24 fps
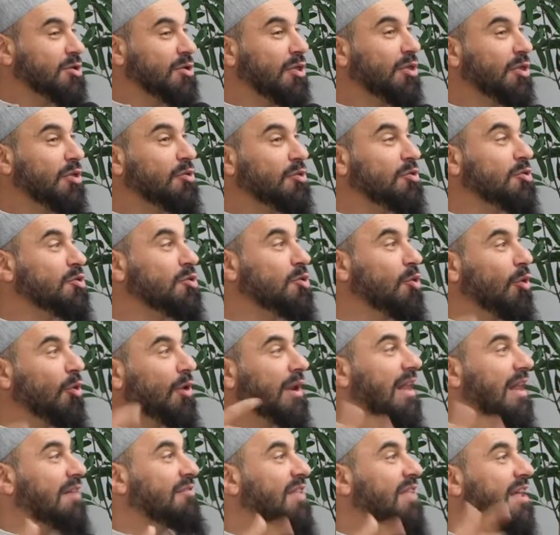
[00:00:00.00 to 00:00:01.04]
your
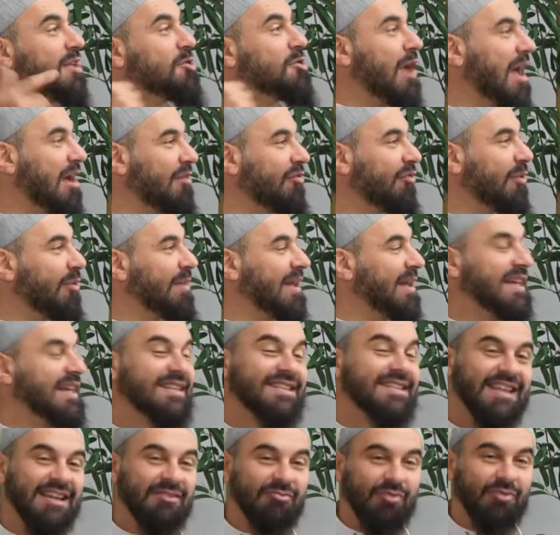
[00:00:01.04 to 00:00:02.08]
love that you have for me. He
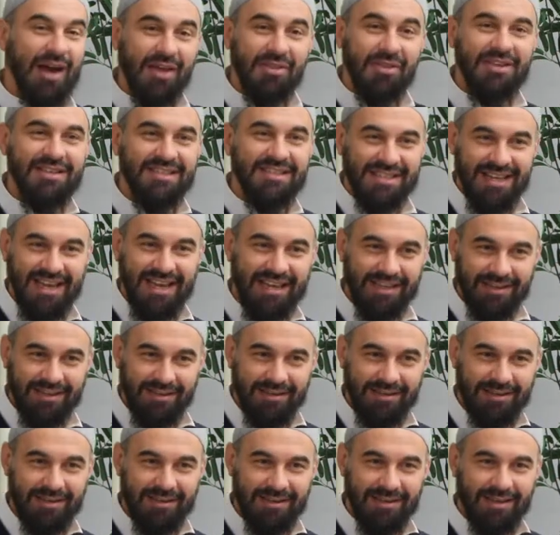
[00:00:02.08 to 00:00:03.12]
said, rather say,
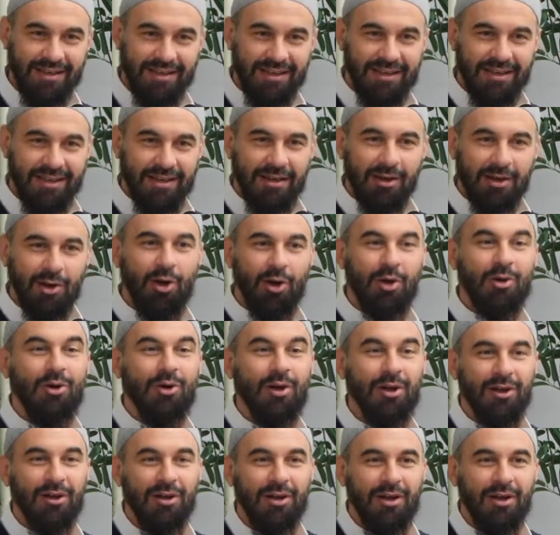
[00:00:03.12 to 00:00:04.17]
oh
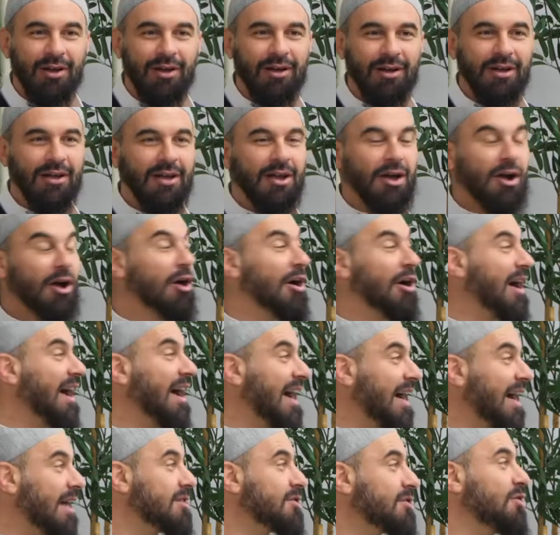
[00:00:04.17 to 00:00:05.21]
Allah, I
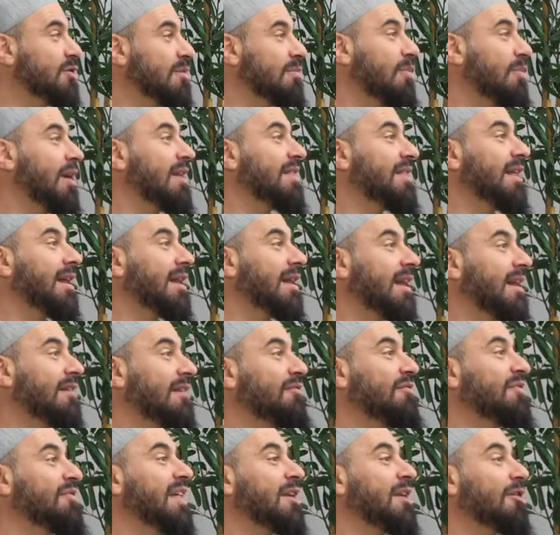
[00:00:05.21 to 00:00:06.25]
ask you by the
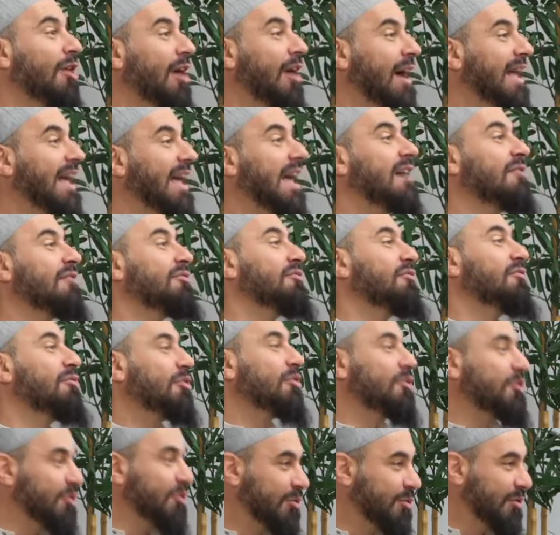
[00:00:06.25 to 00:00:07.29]
love that I have for
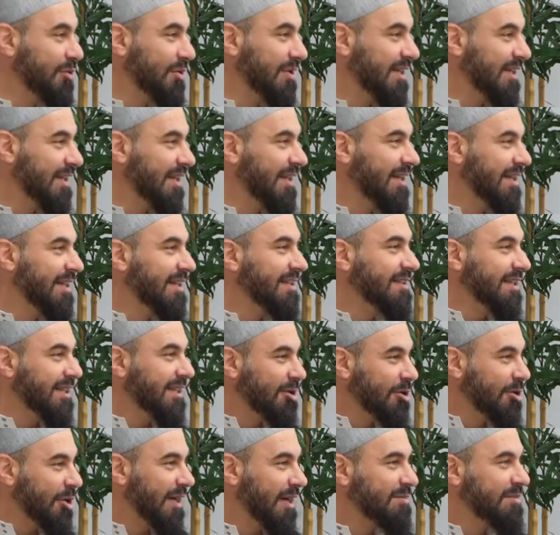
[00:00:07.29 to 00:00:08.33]
you to
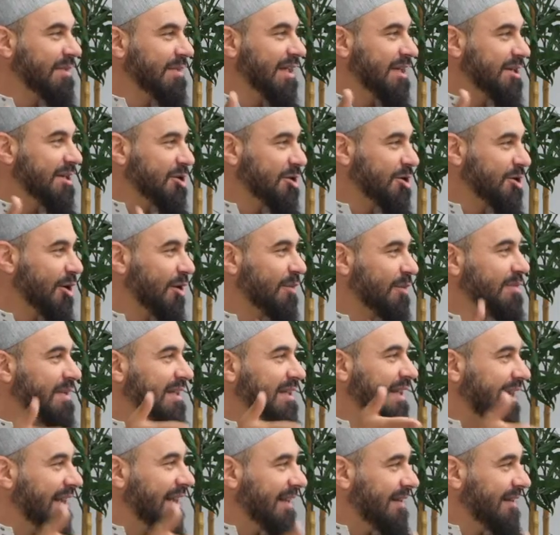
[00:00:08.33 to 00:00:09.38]
guide me and show me
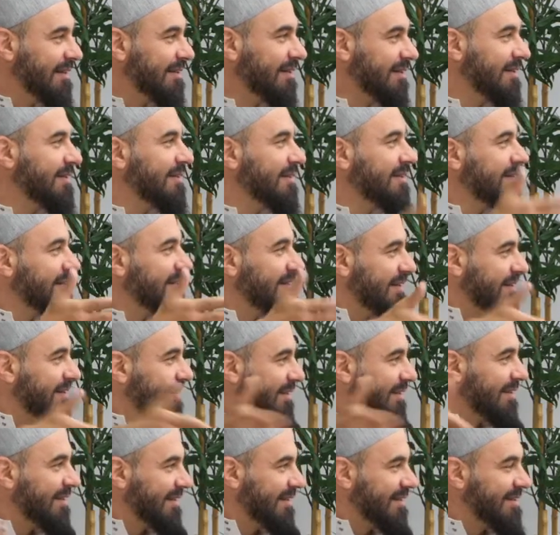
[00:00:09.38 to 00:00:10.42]
and
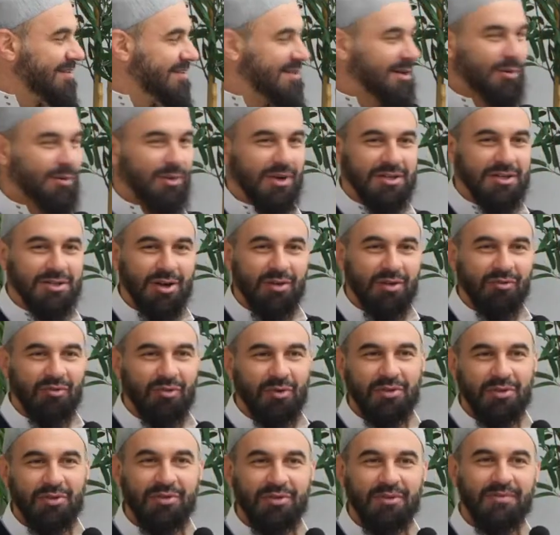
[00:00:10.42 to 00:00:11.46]
so on and so
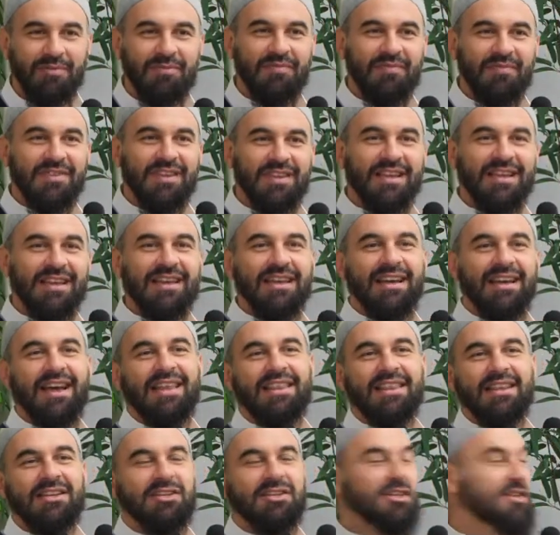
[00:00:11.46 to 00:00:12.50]
forth.
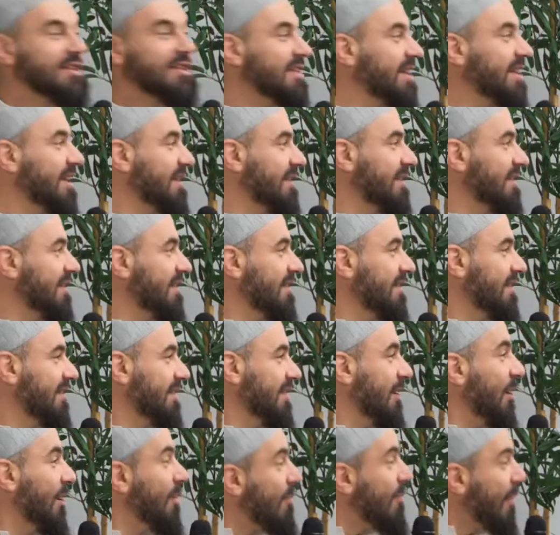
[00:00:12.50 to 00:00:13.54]
And then she said,
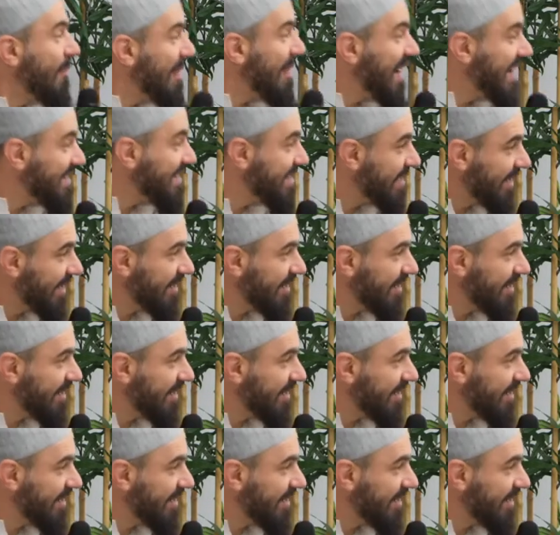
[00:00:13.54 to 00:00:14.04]
oh my master,